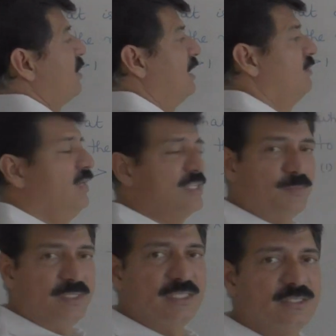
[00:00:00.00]
always
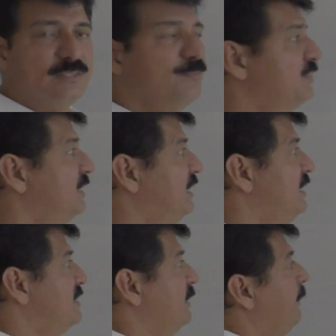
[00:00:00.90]
be this. It
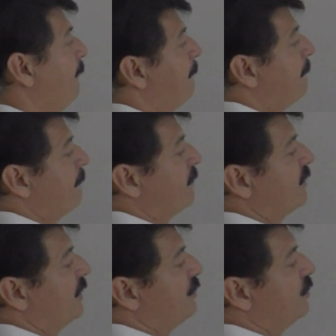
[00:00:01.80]
is
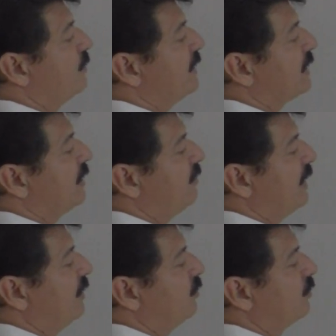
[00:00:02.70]
the numerical
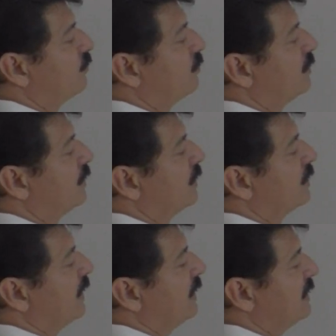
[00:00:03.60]
value,
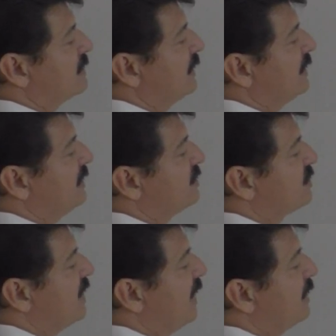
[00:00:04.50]
that is
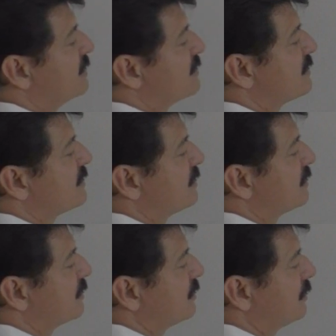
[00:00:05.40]
distance
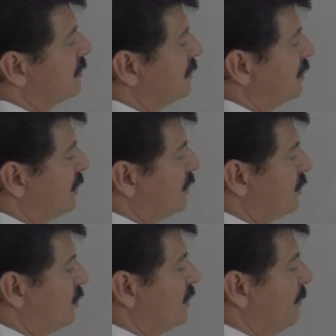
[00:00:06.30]

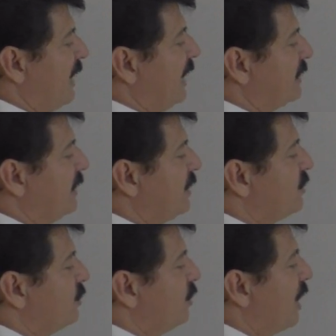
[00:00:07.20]
to the
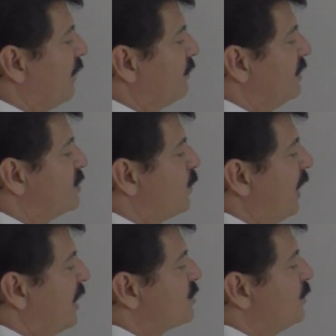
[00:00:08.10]
magnitude of
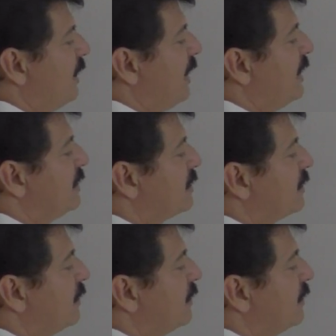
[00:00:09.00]
displacement,